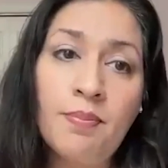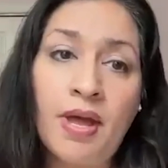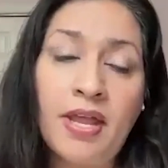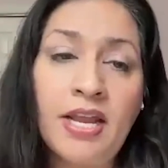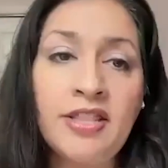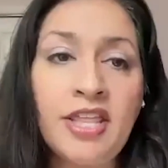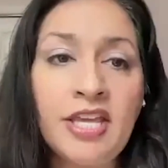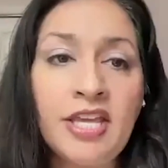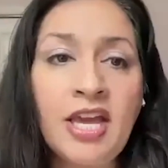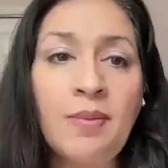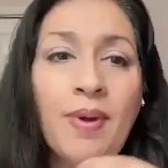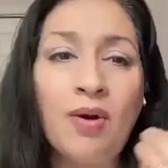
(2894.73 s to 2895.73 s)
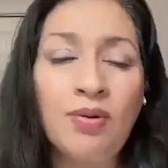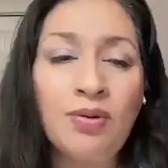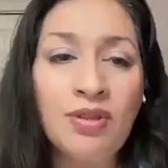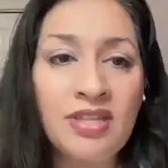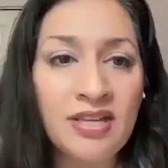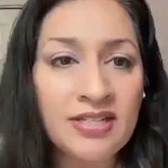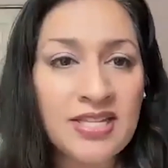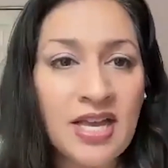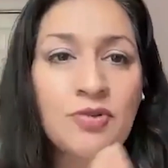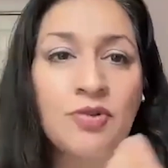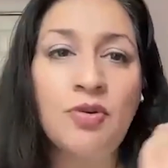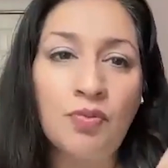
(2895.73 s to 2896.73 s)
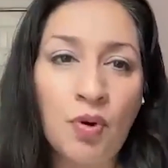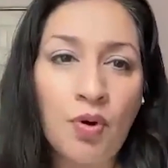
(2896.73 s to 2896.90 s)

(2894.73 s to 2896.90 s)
But in thinking about the central